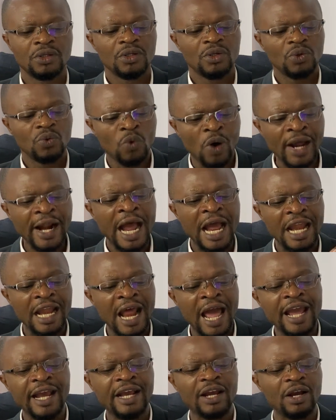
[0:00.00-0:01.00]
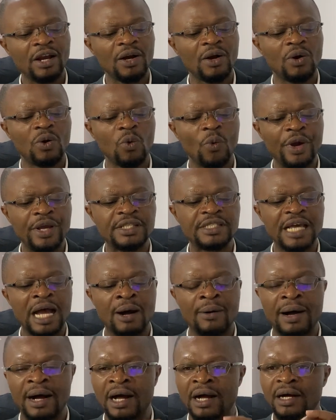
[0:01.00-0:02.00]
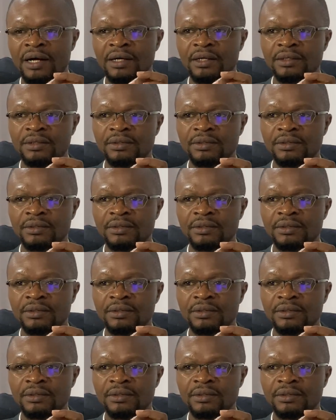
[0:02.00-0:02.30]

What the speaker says: What I like with our